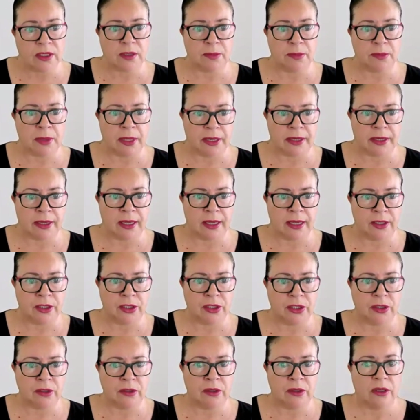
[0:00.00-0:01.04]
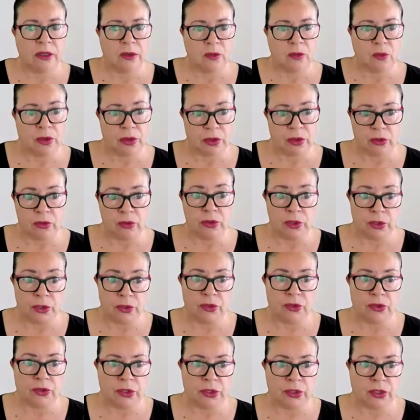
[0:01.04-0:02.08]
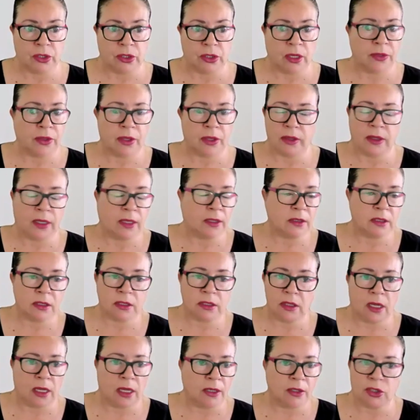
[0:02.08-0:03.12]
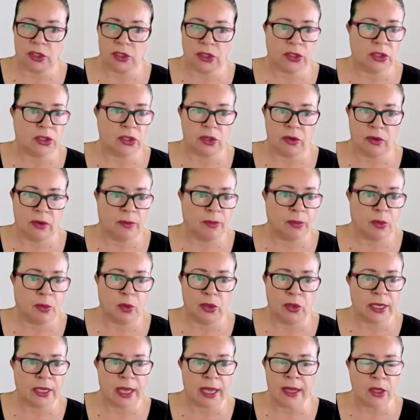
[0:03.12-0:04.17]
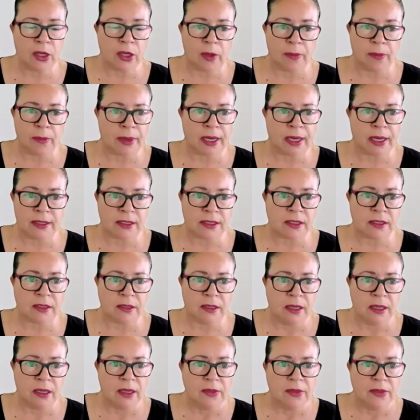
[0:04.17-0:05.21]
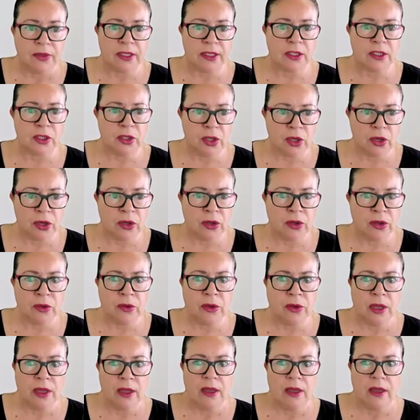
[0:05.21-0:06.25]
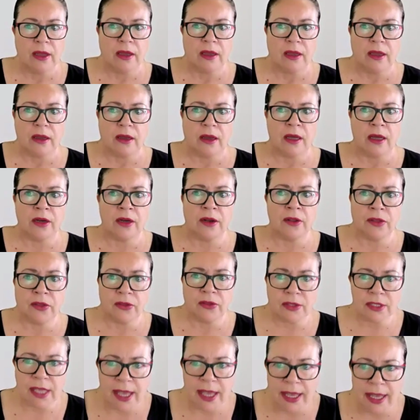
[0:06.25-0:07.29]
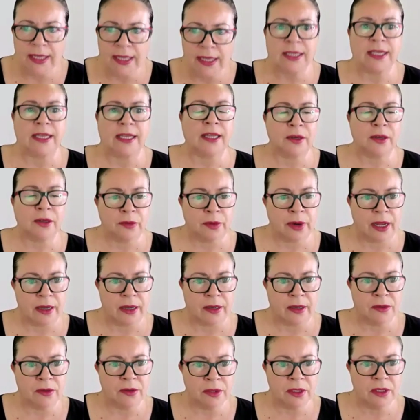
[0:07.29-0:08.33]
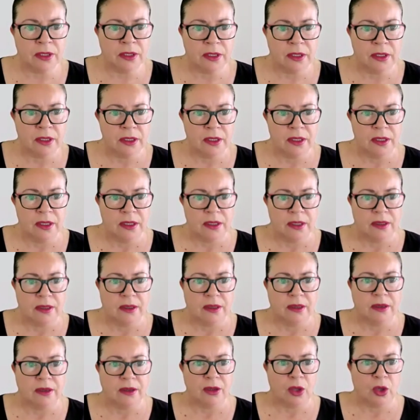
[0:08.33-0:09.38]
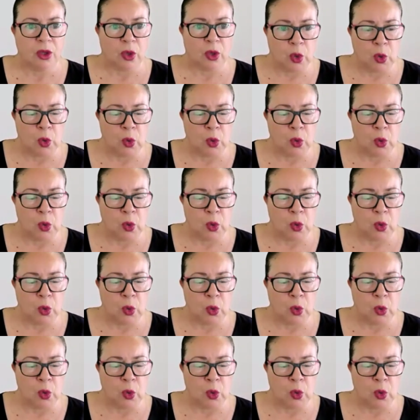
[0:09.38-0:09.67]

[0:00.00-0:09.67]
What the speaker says: this medication with good nutrition? I think that's like just so important. You can't go past it. I don't think there's any get around good,